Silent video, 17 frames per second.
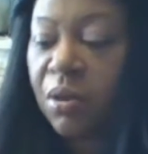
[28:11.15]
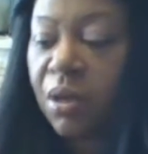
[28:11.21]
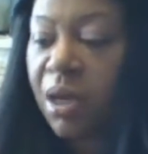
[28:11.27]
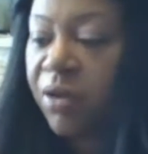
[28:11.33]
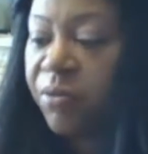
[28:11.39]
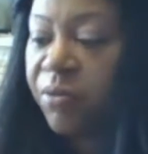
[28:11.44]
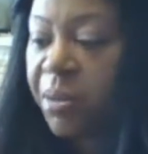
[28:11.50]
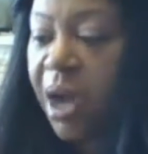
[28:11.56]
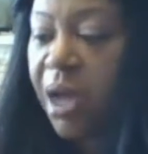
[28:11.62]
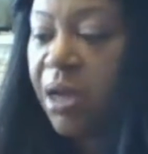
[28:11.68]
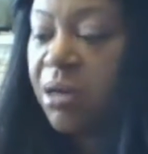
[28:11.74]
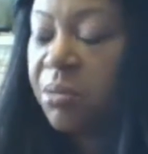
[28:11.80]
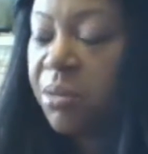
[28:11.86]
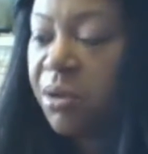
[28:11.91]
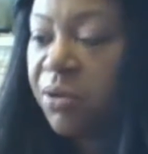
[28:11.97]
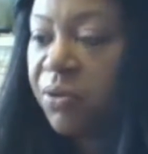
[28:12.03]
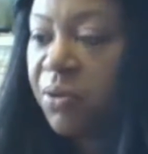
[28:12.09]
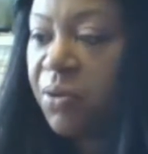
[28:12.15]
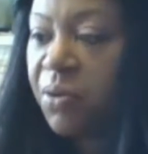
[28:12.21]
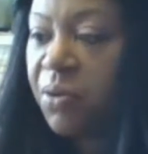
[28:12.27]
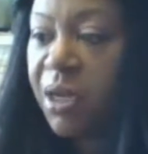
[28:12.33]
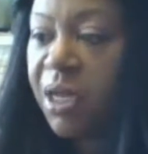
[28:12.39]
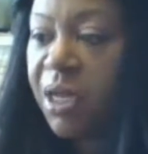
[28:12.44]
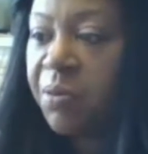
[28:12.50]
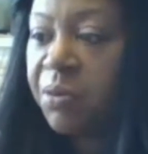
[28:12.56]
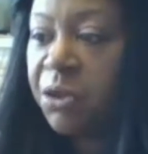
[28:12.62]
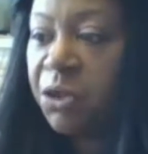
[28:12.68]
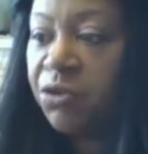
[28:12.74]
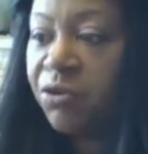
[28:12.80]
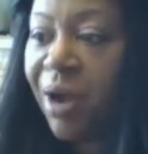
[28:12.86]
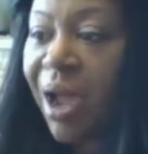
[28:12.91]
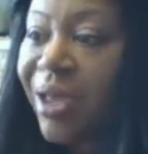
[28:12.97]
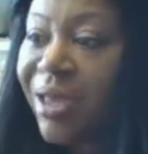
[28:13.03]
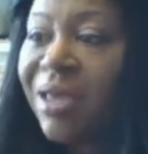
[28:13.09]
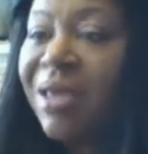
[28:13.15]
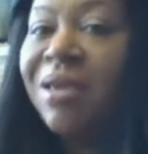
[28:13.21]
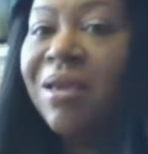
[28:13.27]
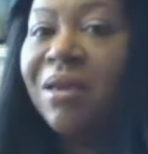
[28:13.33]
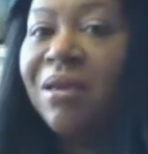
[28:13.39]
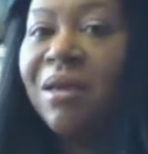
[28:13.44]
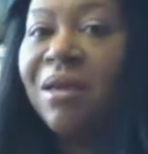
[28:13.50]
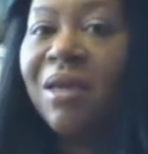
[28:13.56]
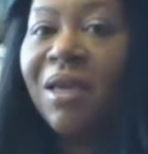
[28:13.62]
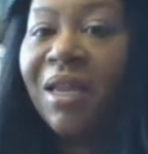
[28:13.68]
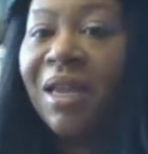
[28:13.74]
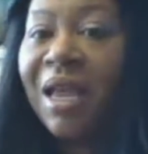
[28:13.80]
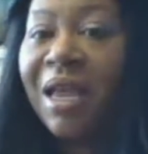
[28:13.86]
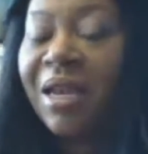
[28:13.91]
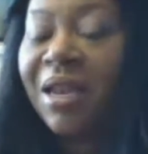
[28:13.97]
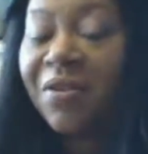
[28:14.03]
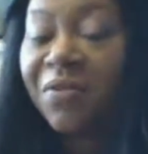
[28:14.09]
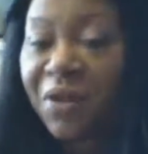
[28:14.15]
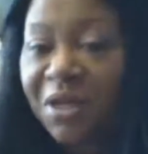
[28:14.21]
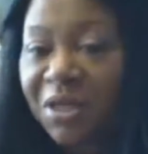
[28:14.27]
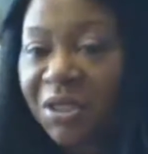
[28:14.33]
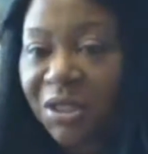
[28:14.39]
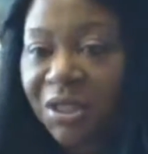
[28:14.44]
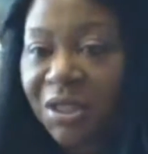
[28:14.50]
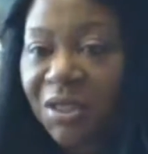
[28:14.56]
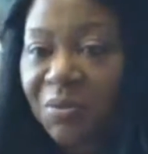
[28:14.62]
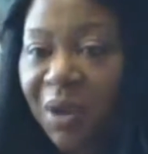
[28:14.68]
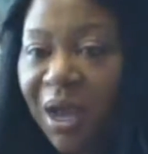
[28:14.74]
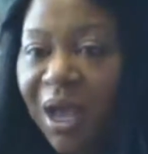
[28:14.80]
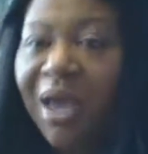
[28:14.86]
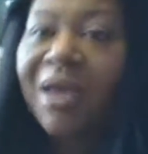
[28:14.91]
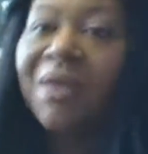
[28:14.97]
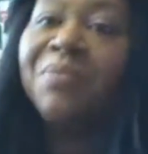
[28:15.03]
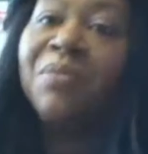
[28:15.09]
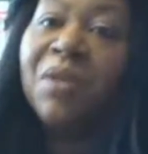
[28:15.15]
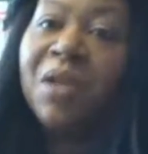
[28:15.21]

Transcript: I've bought them before, and they were drying. And I never understood why.